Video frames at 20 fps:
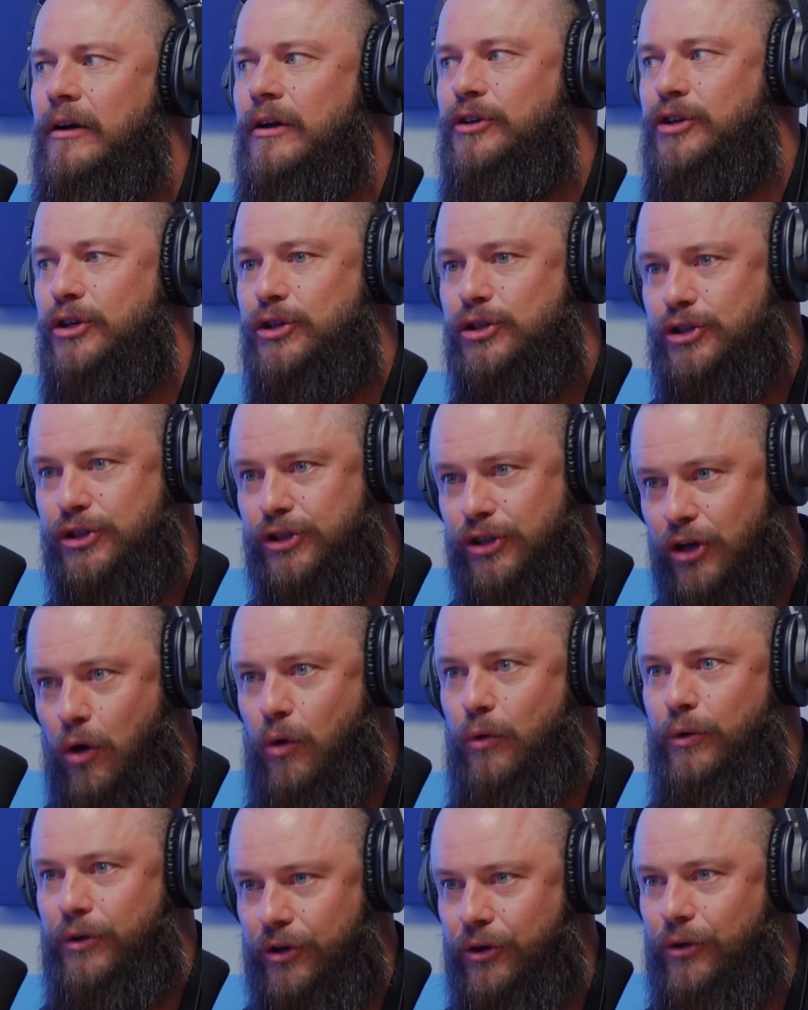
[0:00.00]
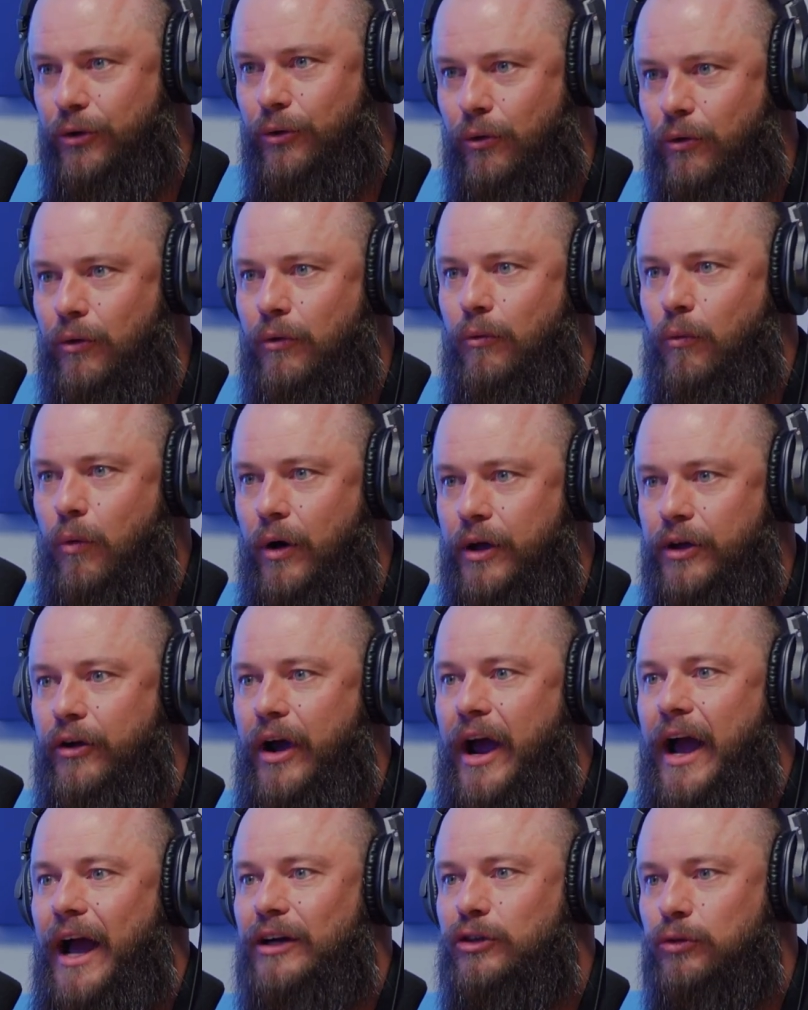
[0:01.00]
to show you what your
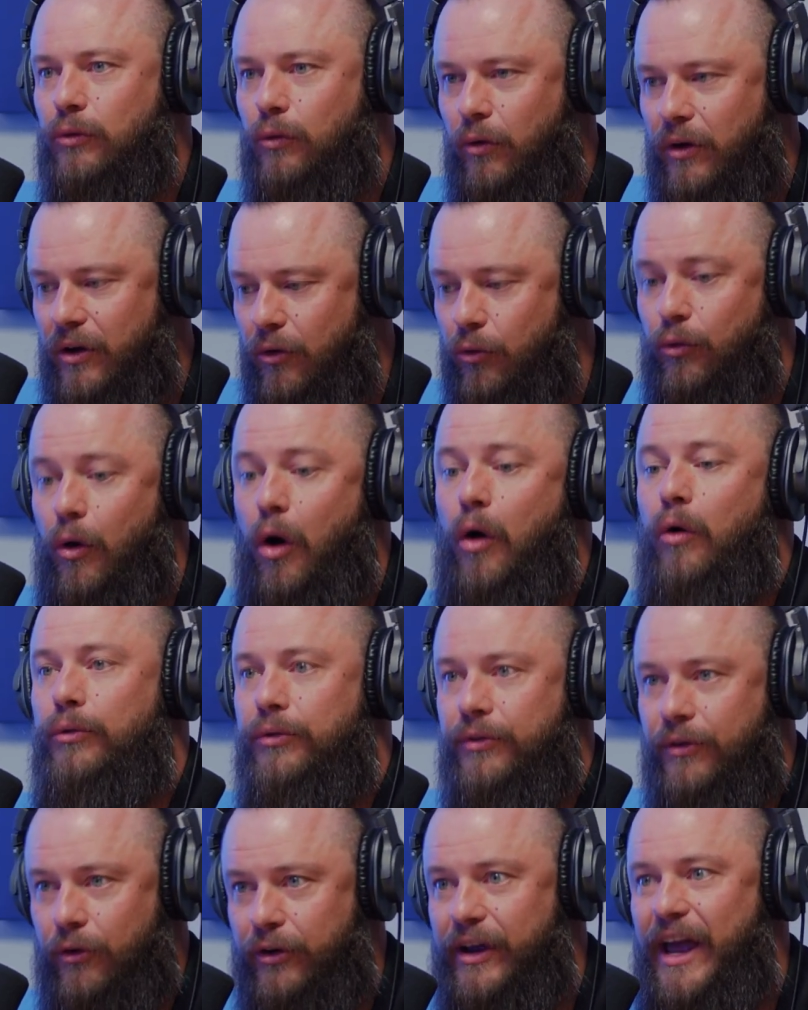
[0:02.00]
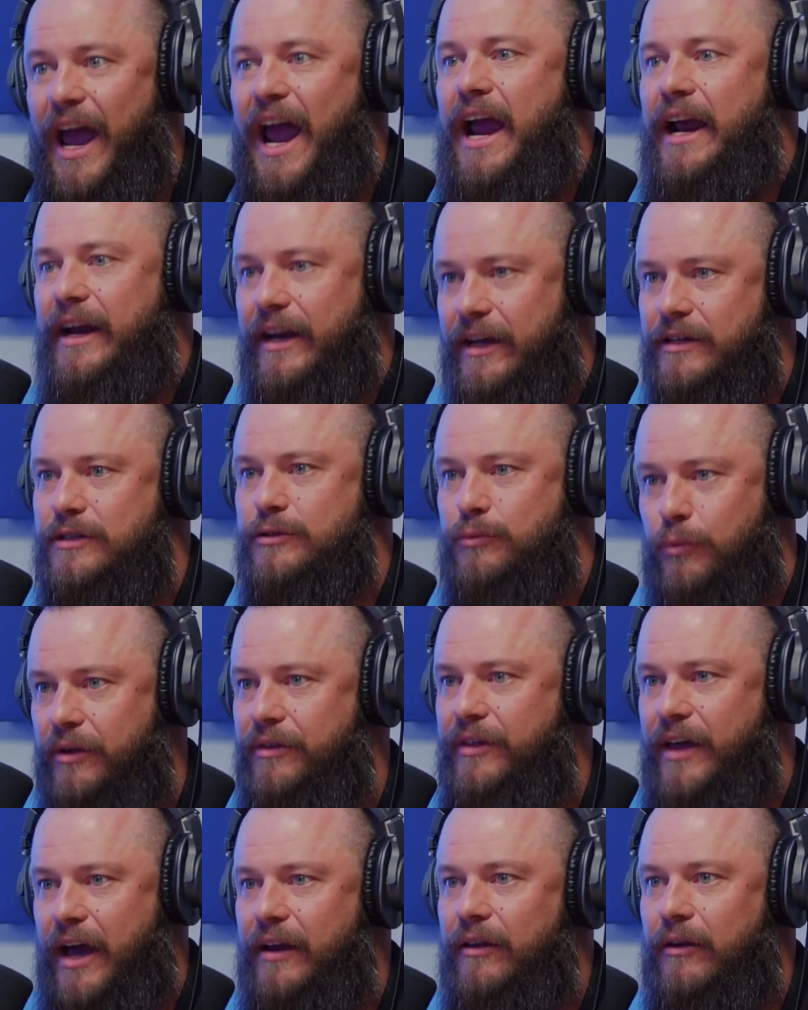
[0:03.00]
actual growth or gain is
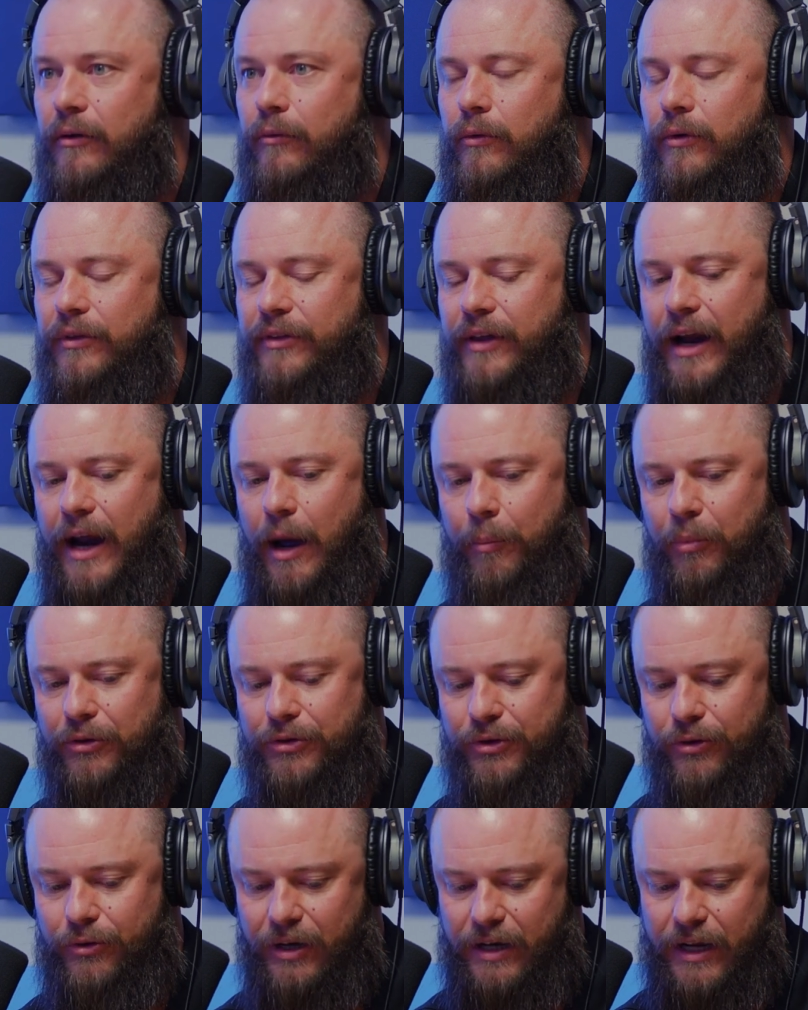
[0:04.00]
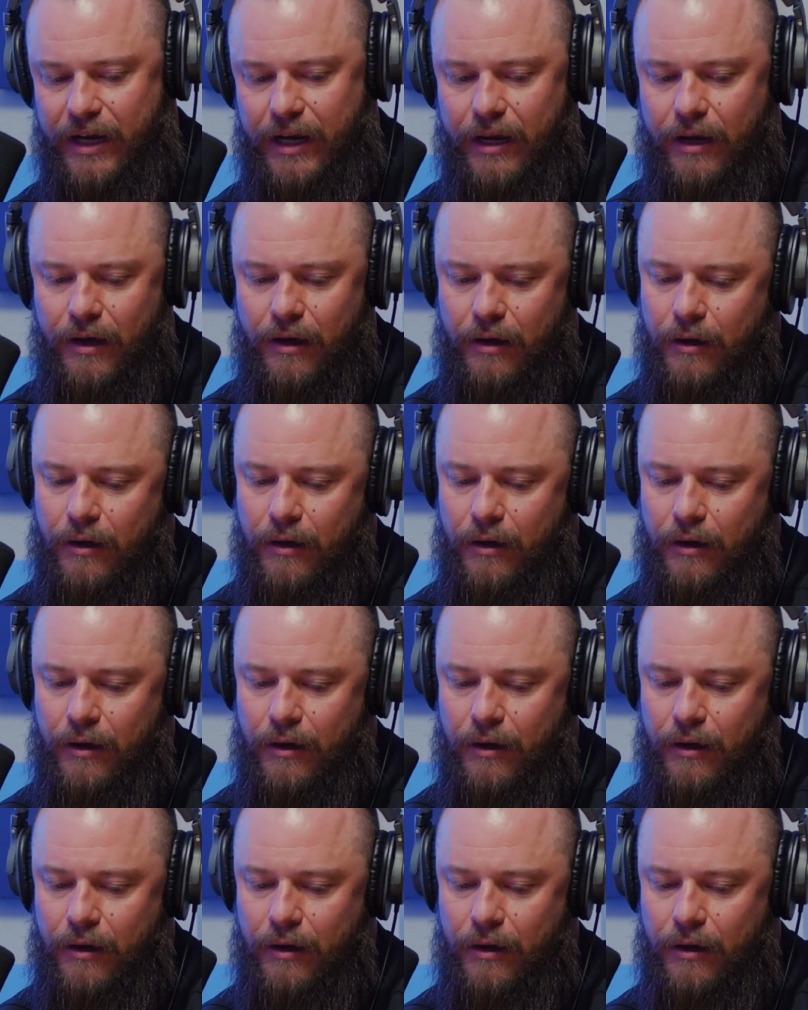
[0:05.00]
with that opportunity.